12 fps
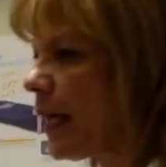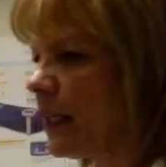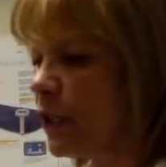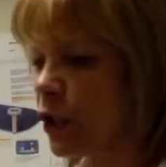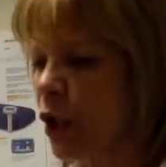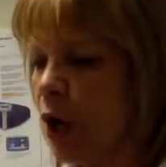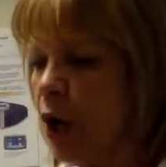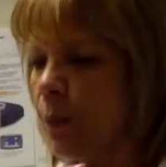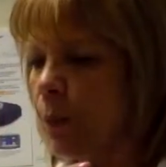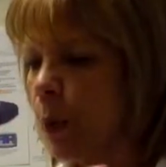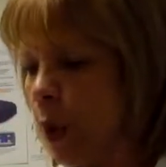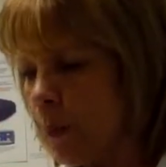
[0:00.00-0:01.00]
then it's
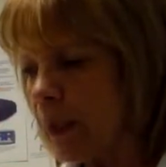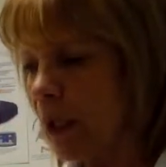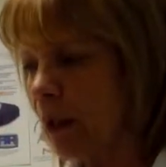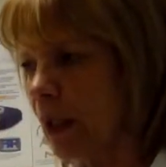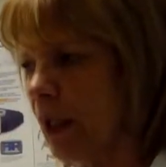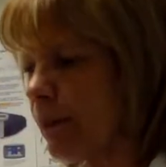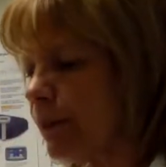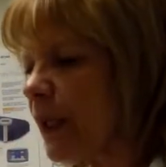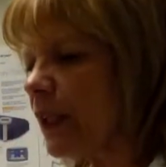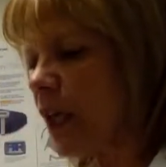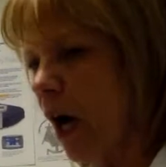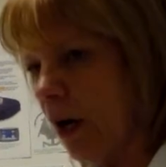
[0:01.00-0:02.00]
pulmonary
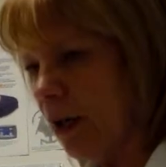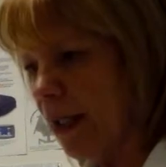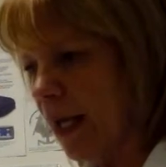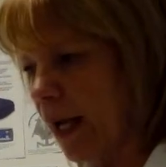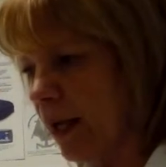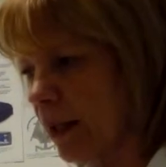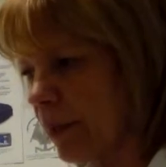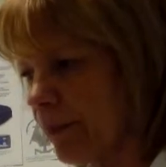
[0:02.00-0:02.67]
and cardiac,